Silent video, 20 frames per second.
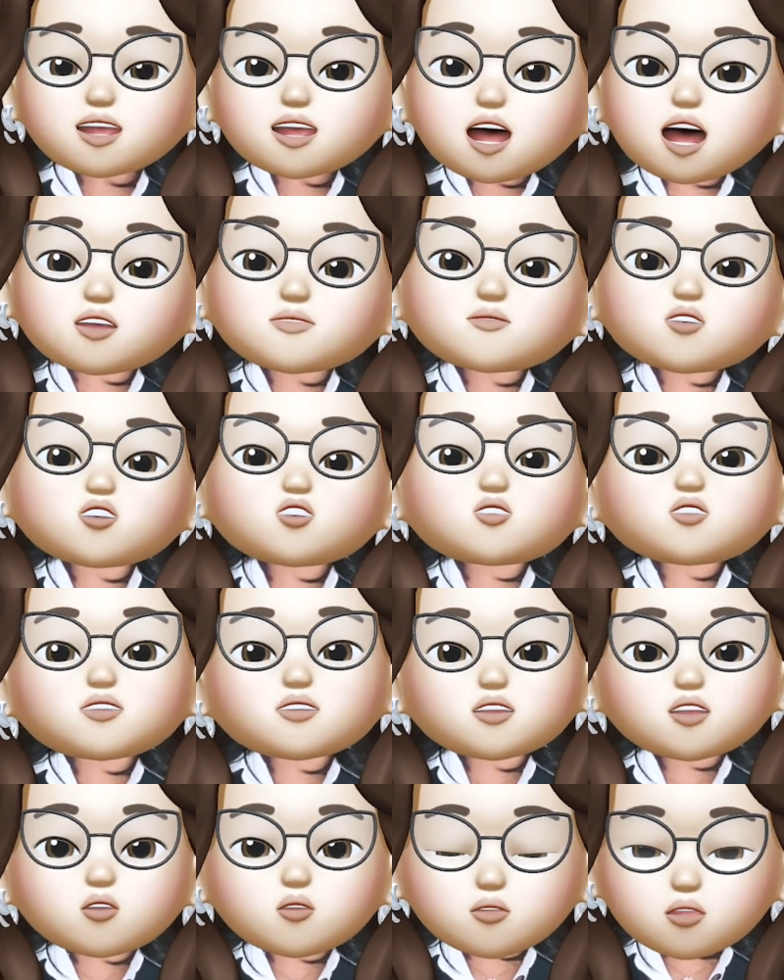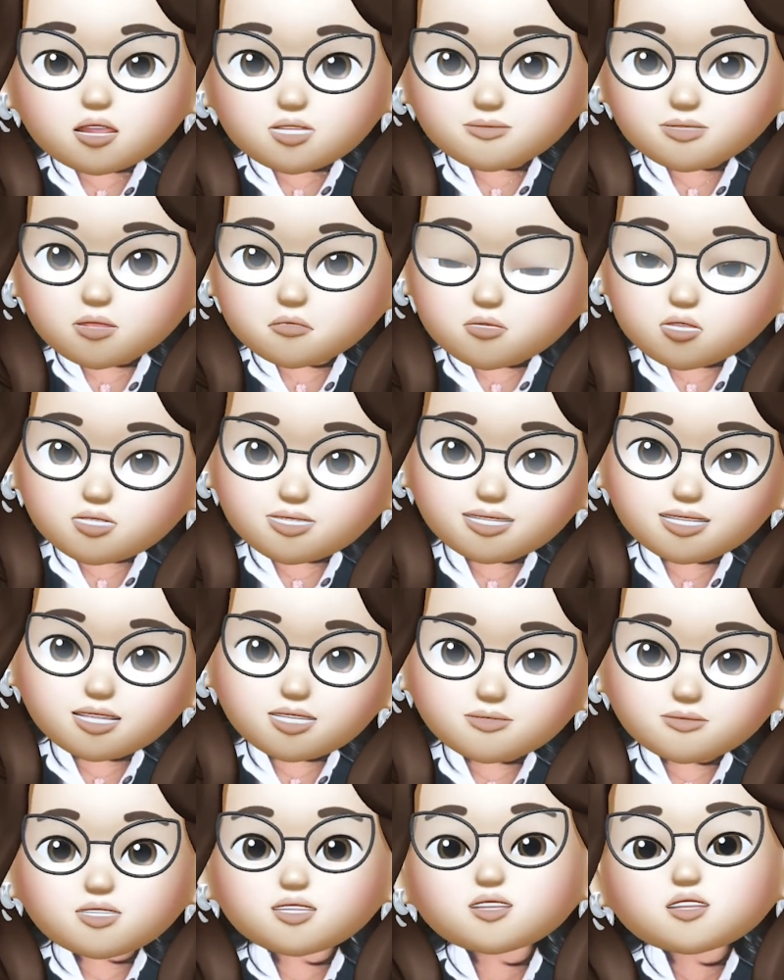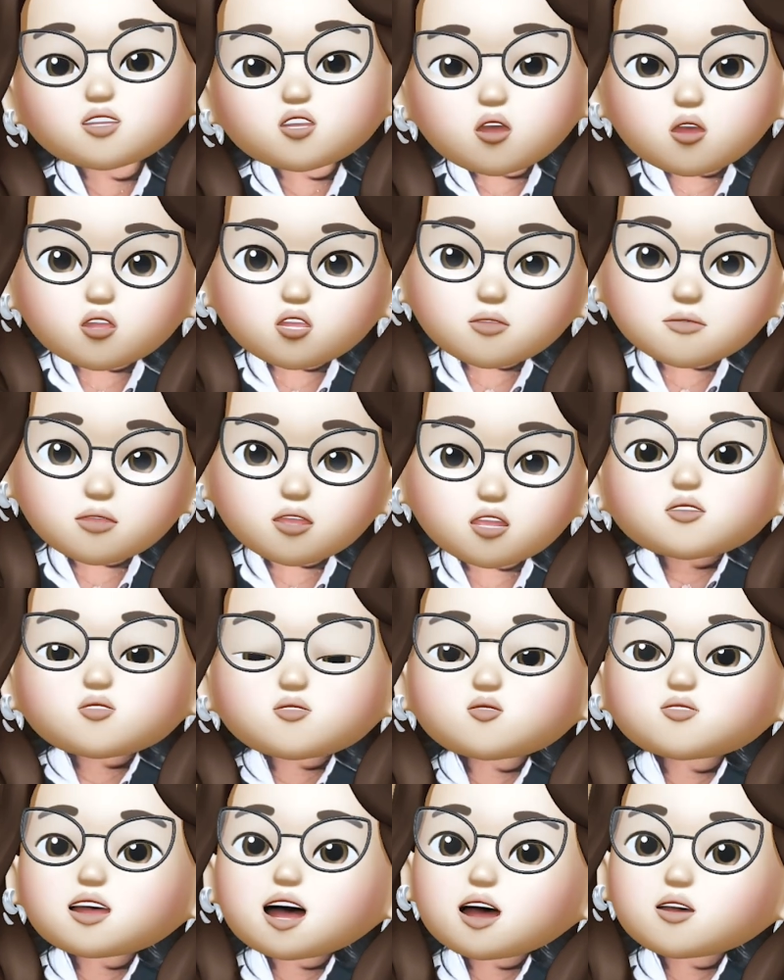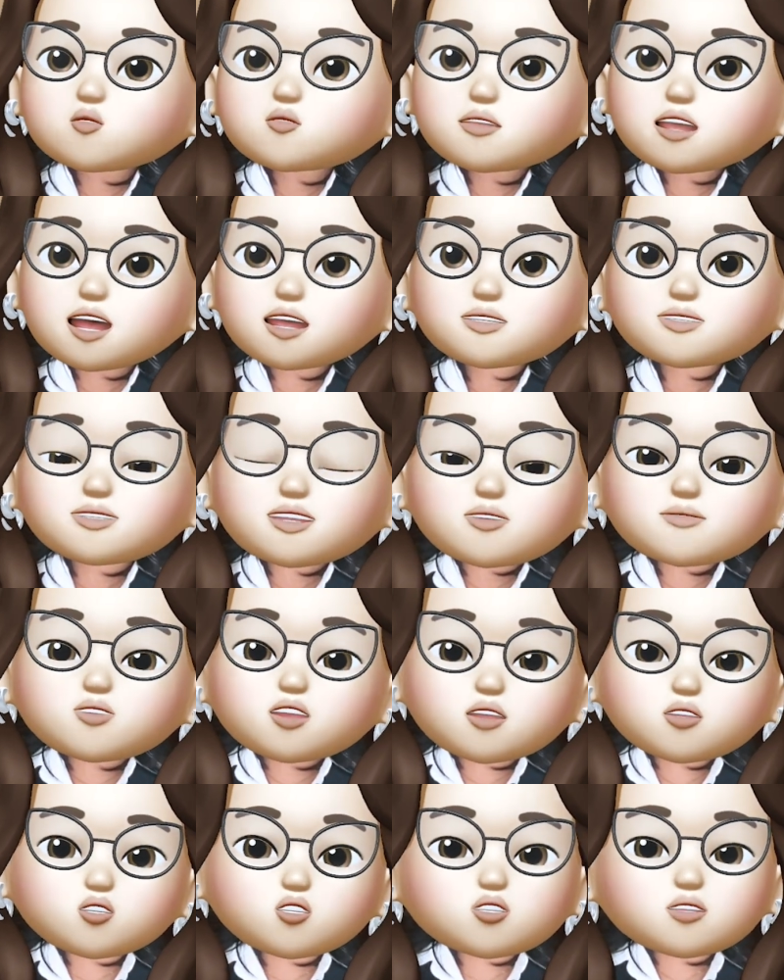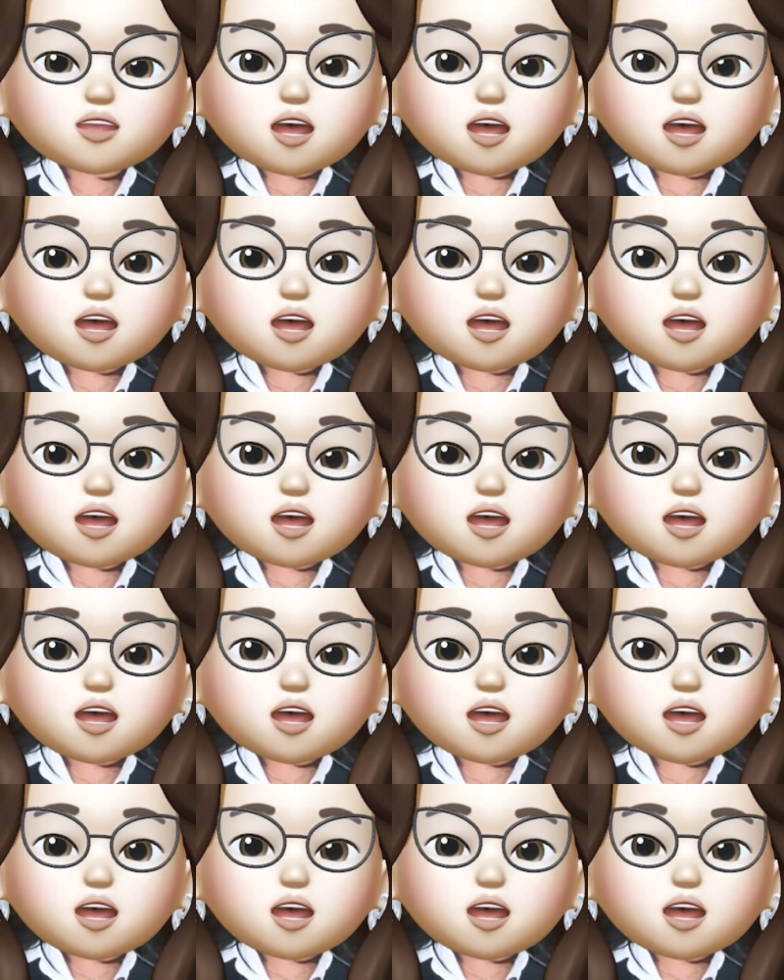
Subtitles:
in which the tokens are present in the document. So now next evolution